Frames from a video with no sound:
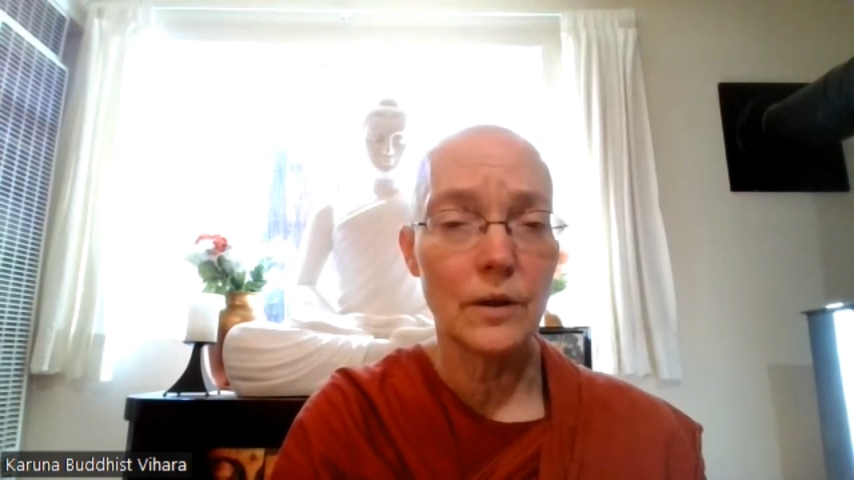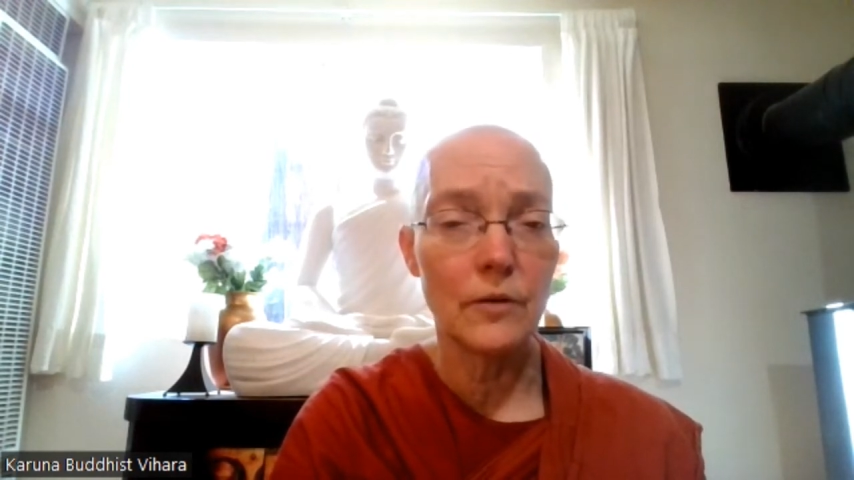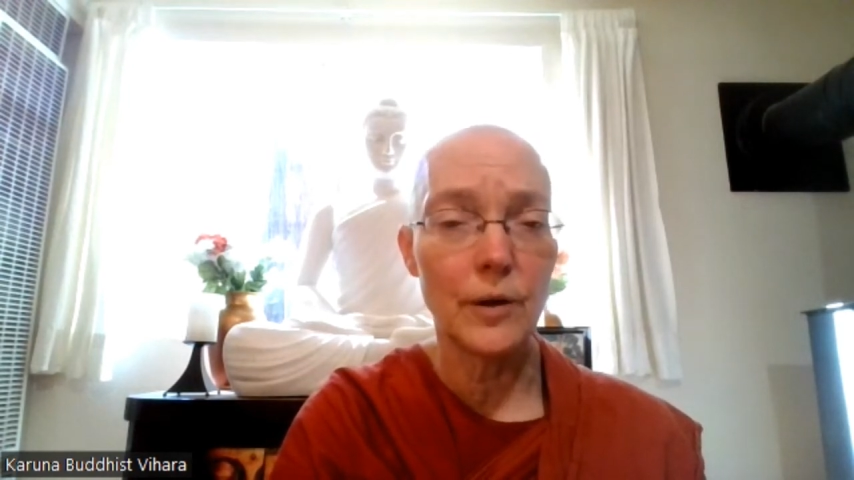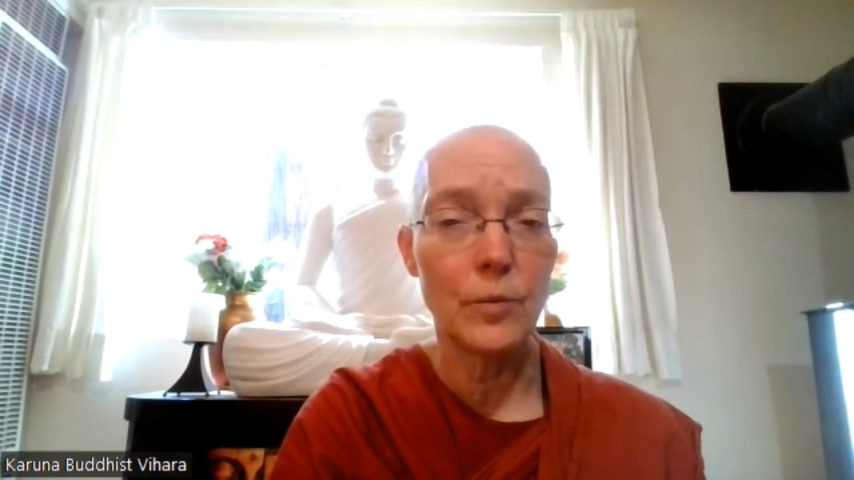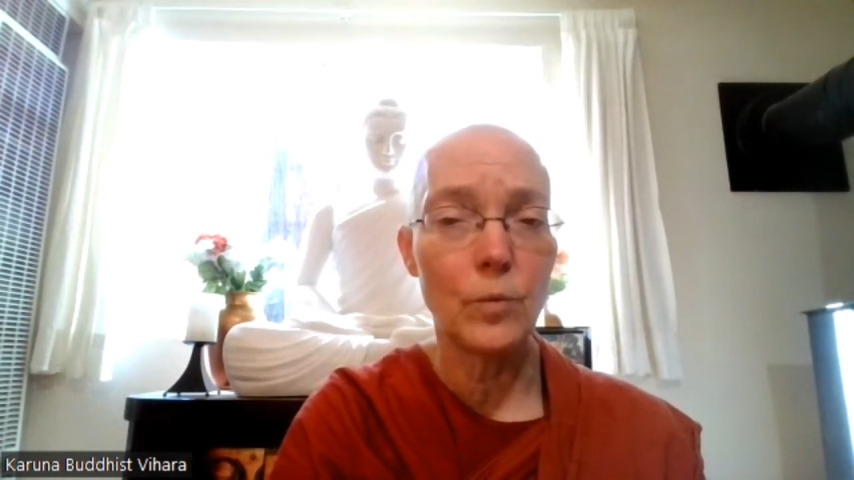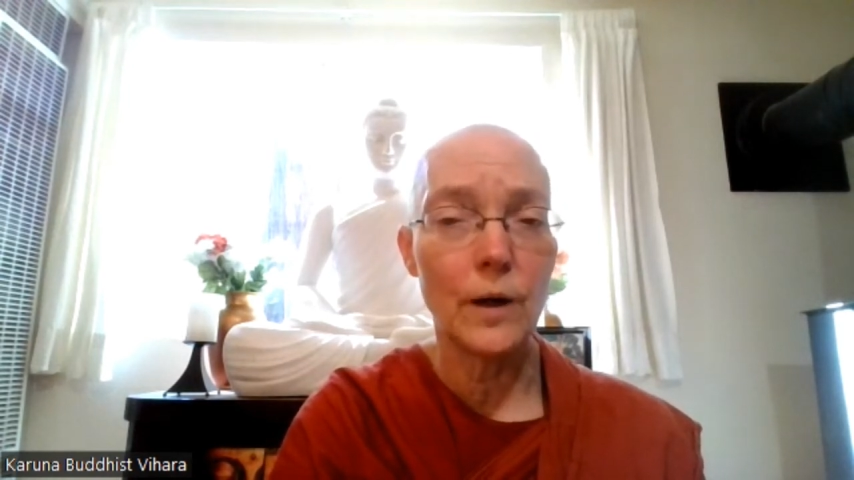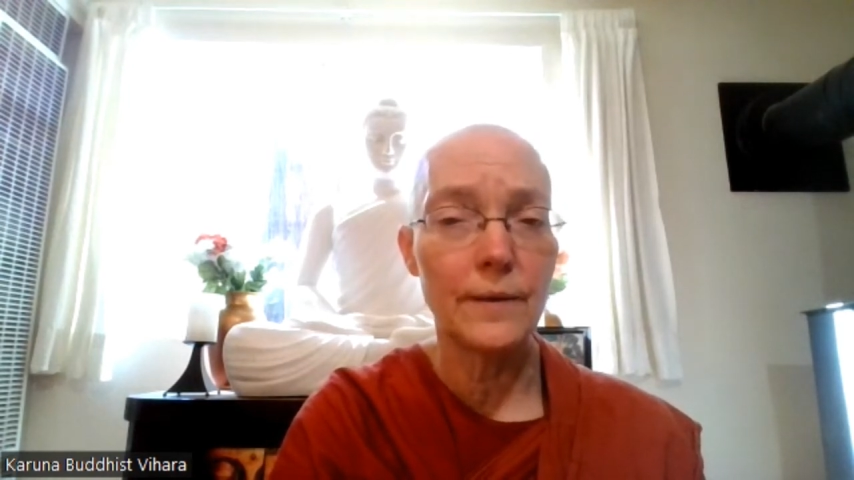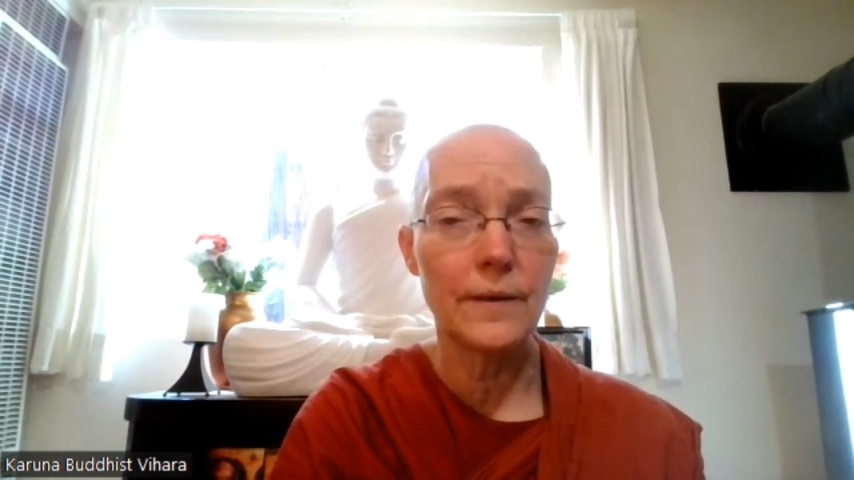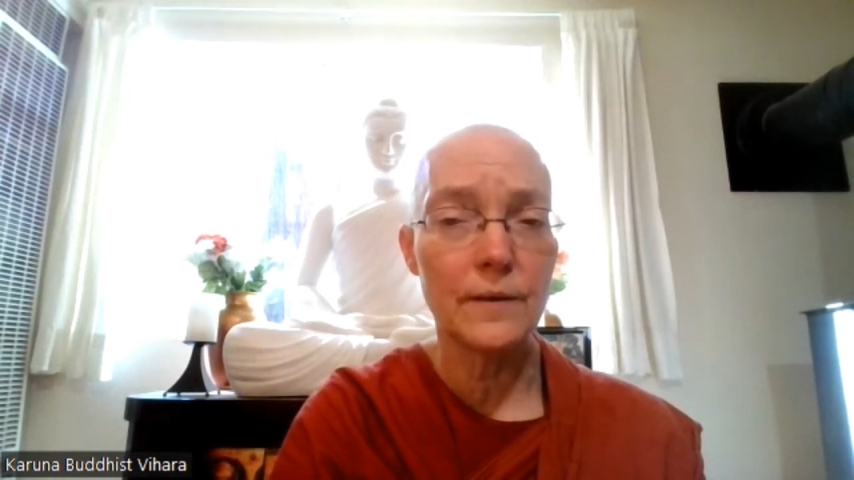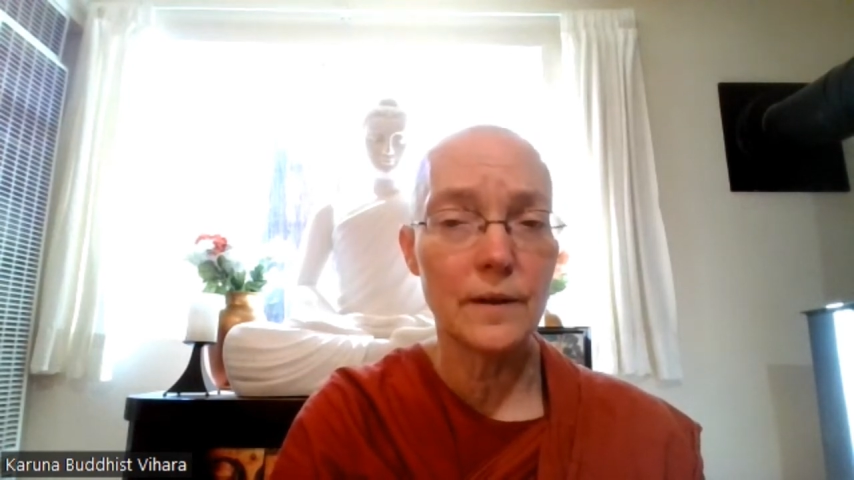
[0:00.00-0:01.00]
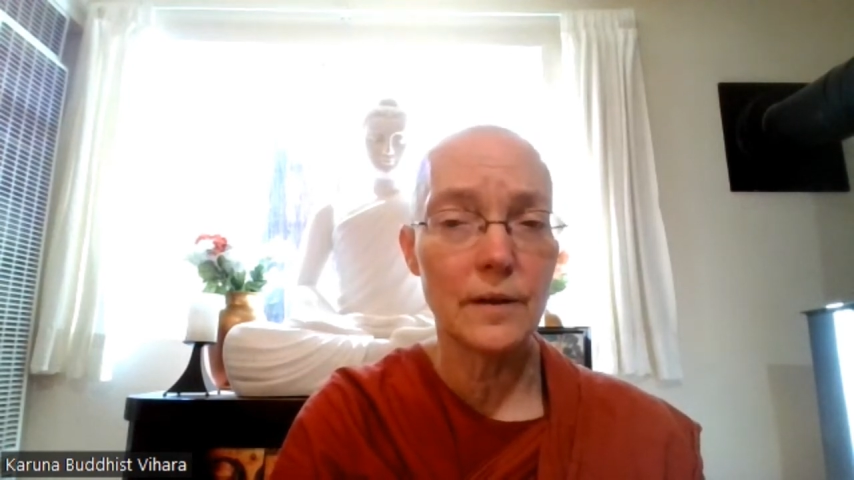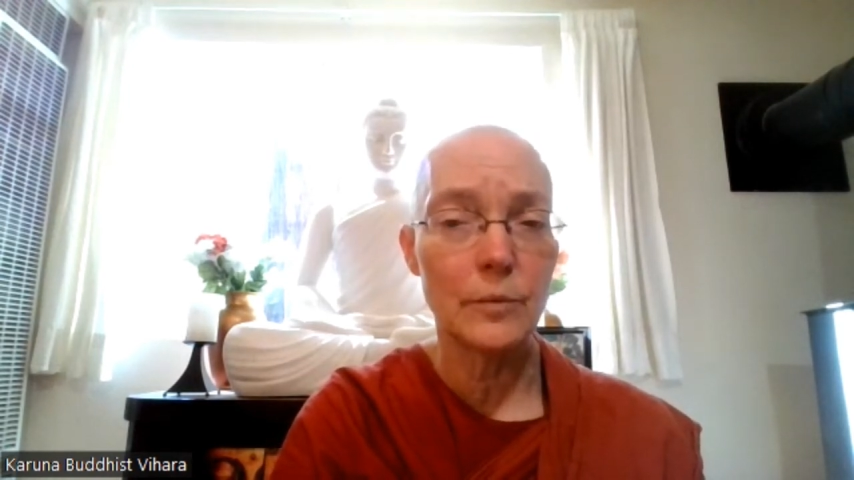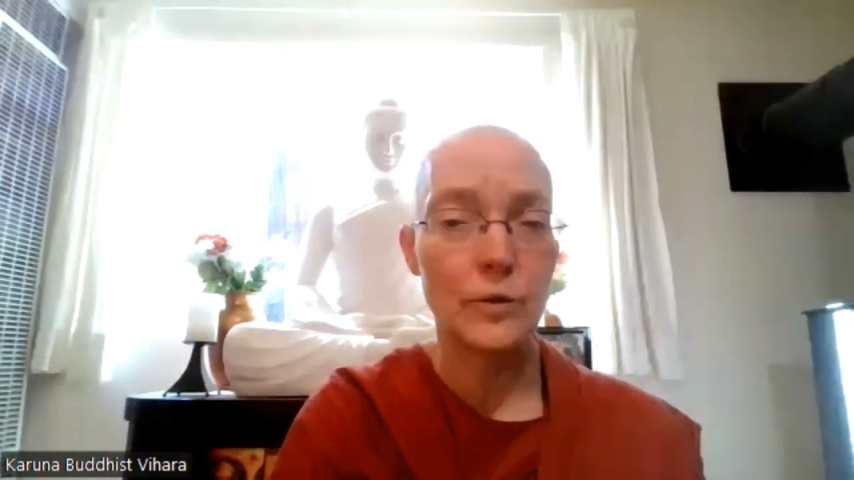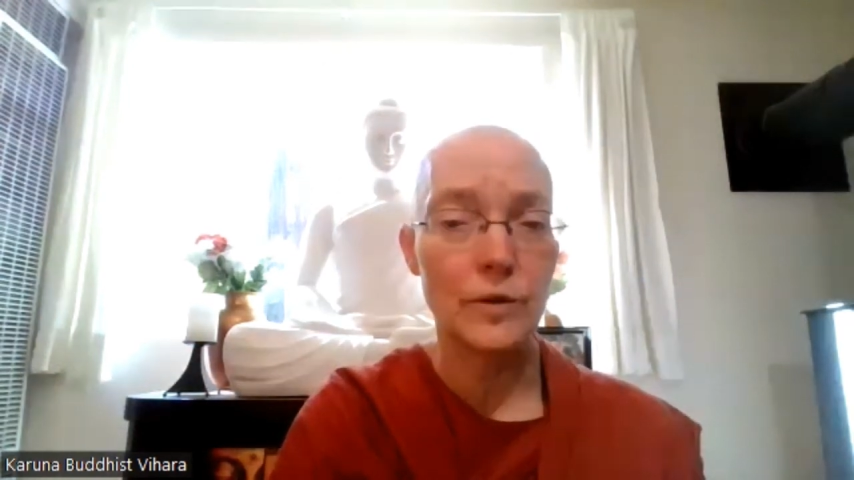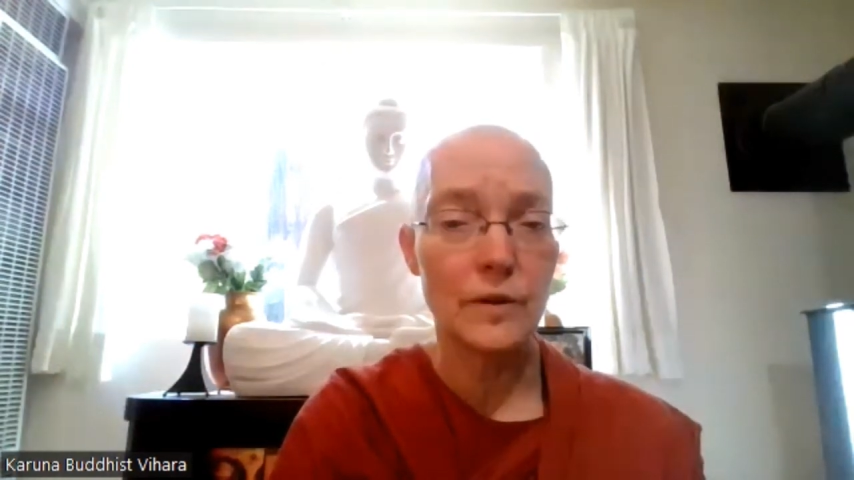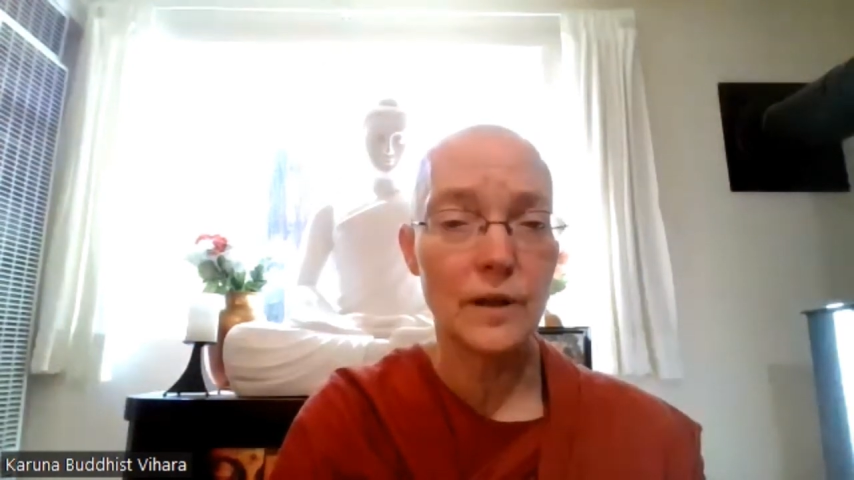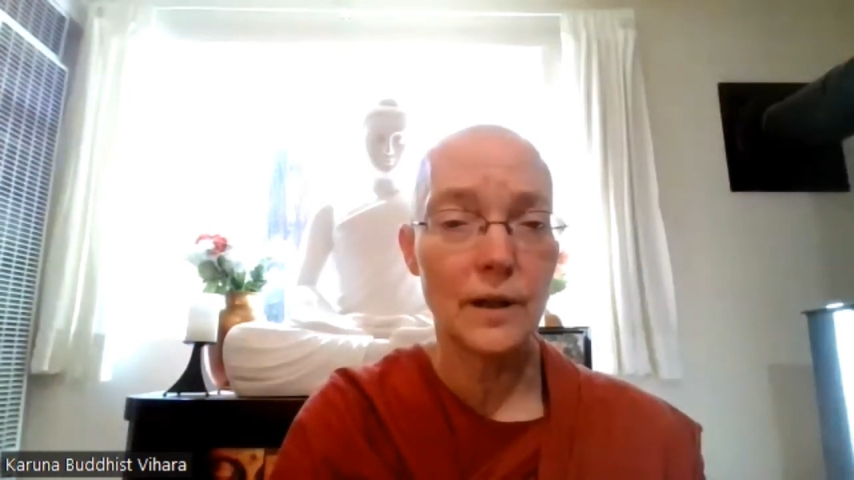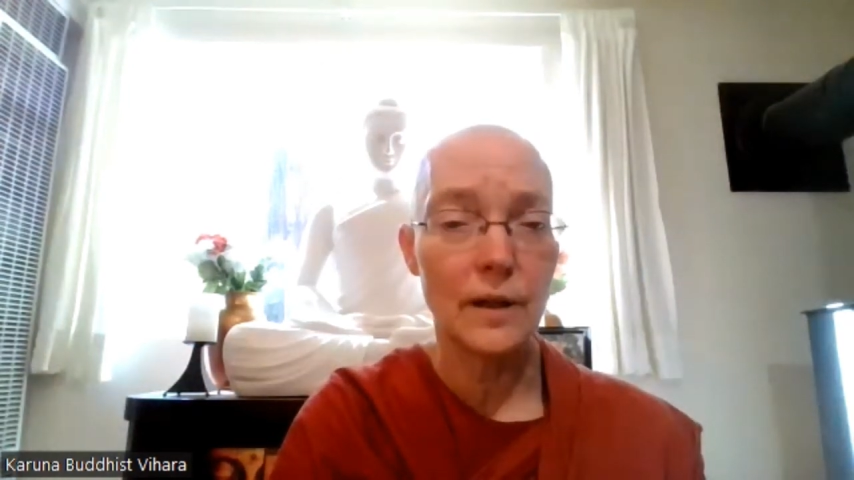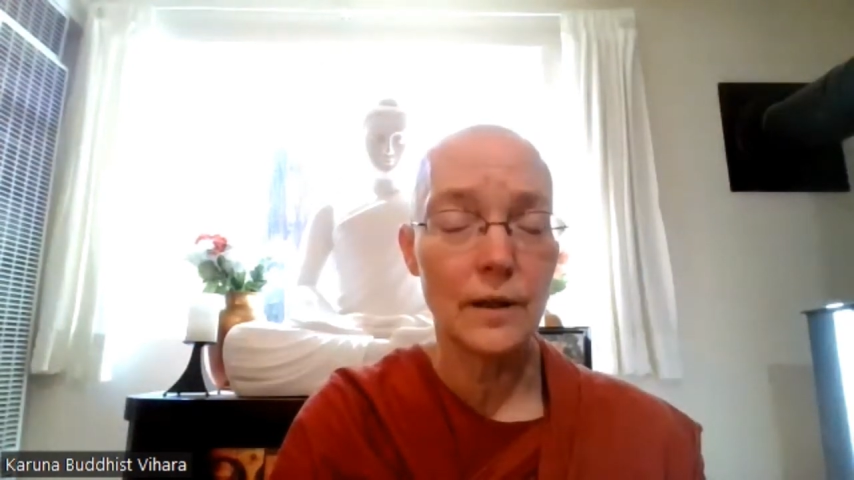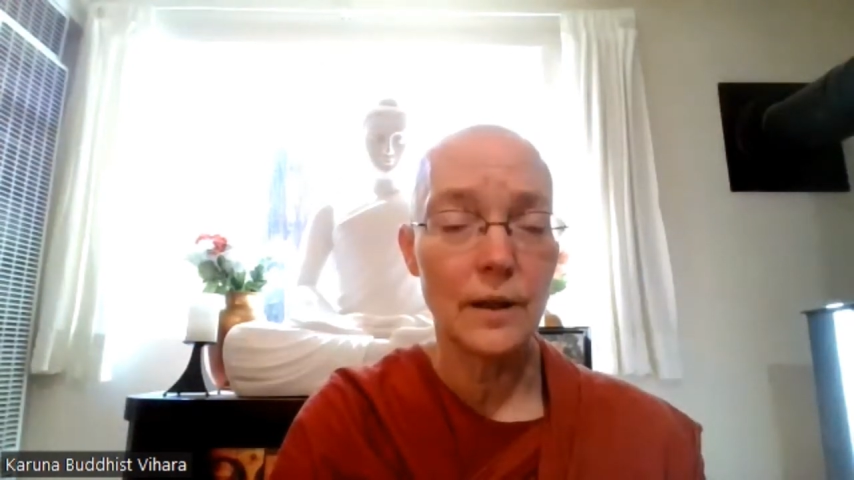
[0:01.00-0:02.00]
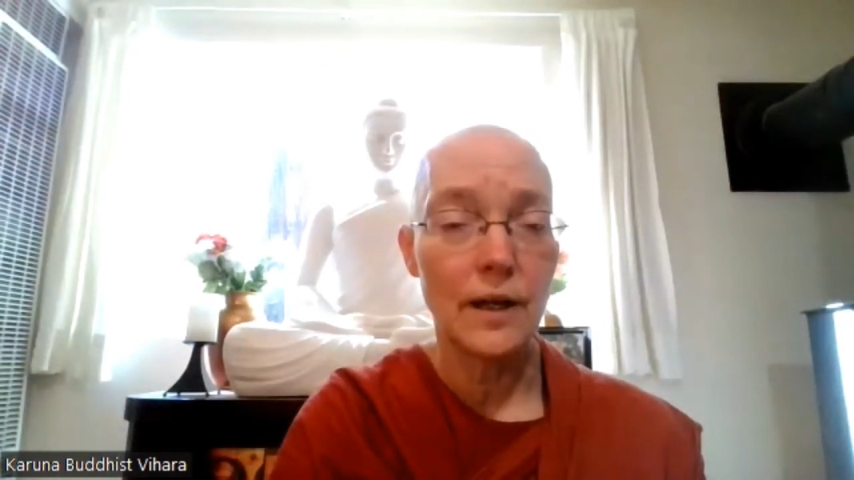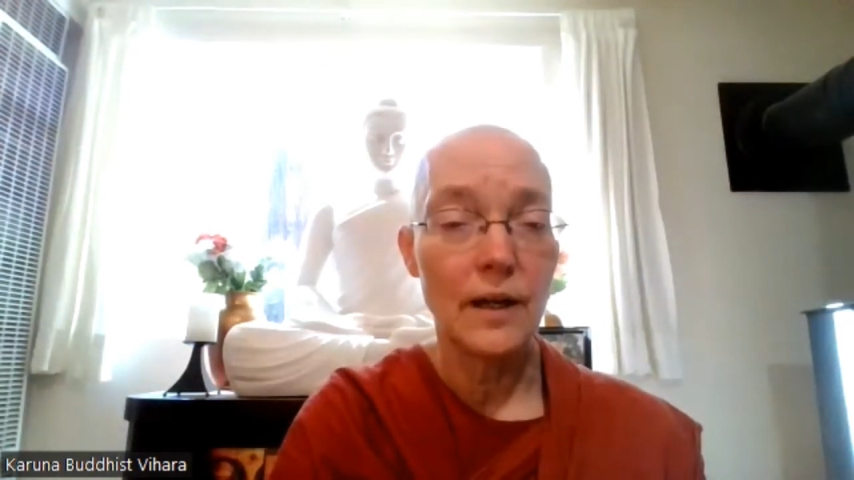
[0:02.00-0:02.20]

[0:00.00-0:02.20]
if I want this animal to die.